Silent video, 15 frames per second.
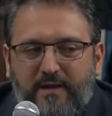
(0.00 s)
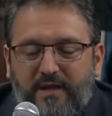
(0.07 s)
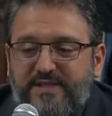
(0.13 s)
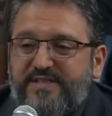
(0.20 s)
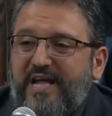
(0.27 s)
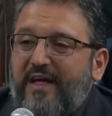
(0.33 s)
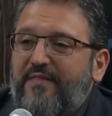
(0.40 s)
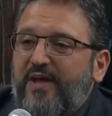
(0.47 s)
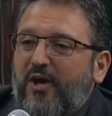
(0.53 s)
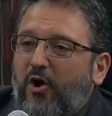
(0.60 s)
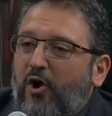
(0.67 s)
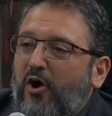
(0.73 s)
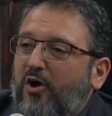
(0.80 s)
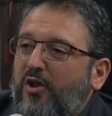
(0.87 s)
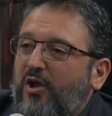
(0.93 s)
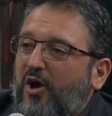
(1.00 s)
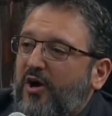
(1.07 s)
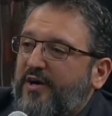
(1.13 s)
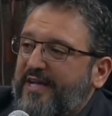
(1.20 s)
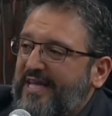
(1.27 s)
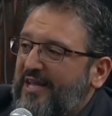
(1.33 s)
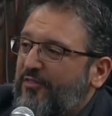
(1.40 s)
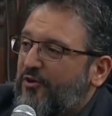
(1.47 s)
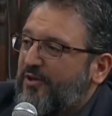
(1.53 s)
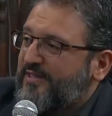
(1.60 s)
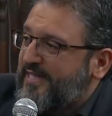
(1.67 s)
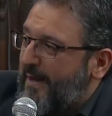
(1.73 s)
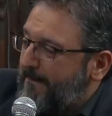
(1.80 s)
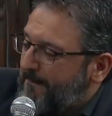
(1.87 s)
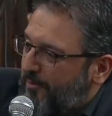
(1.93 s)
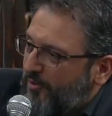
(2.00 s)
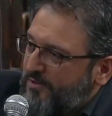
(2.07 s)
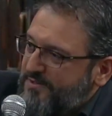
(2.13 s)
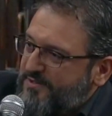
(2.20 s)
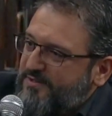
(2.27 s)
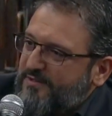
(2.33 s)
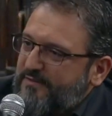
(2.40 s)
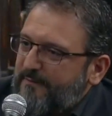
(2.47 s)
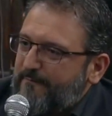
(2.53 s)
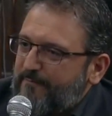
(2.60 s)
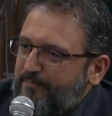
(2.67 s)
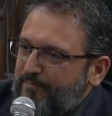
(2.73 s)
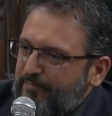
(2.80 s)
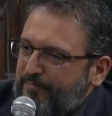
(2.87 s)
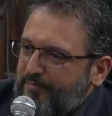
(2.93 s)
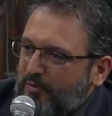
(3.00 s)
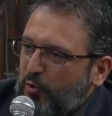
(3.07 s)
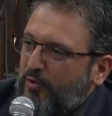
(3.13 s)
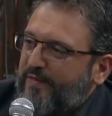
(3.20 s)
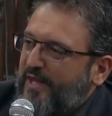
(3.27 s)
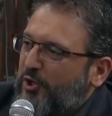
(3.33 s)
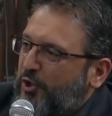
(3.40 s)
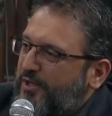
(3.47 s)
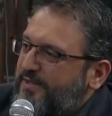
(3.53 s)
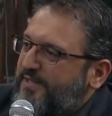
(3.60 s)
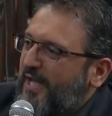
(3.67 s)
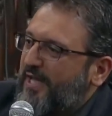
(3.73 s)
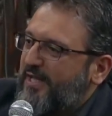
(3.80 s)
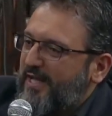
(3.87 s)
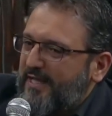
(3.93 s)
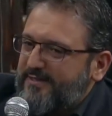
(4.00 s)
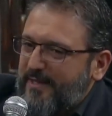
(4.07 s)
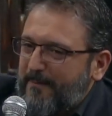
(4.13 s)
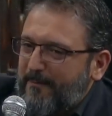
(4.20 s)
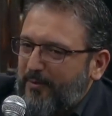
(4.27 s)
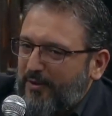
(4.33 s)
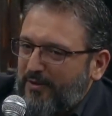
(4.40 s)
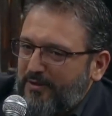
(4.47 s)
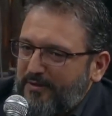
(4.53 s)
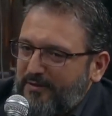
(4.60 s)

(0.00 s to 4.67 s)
is that they all are either temples or they contain a temple.